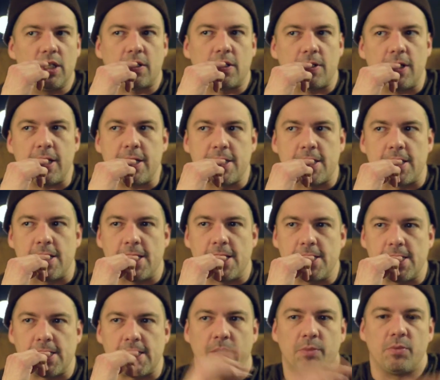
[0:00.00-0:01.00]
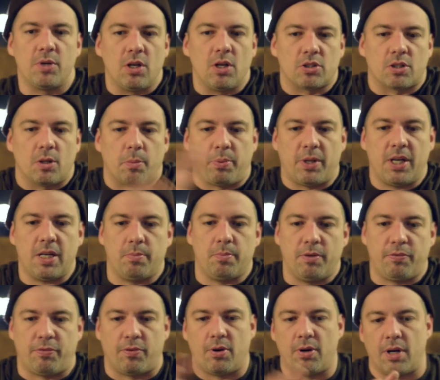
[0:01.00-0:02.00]
crazy. And we also played
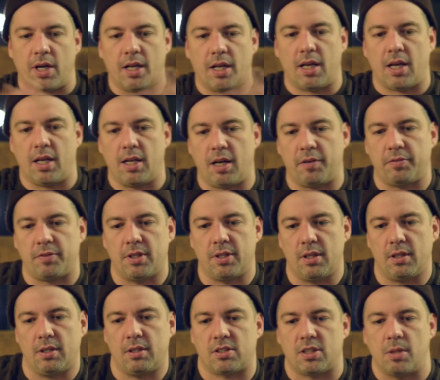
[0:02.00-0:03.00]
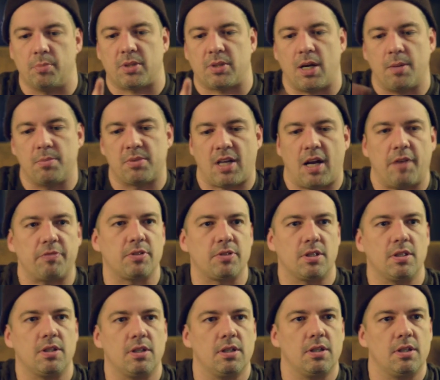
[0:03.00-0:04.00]
before and after sometimes after
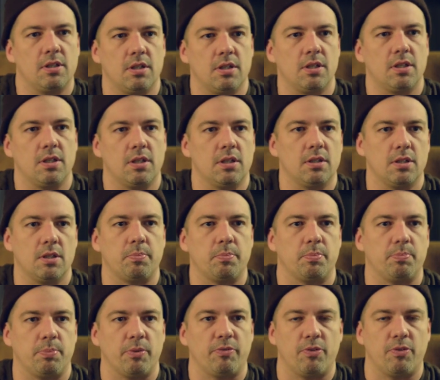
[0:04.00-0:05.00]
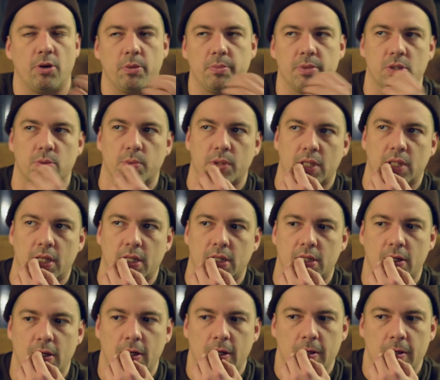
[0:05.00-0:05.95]
the performance we did.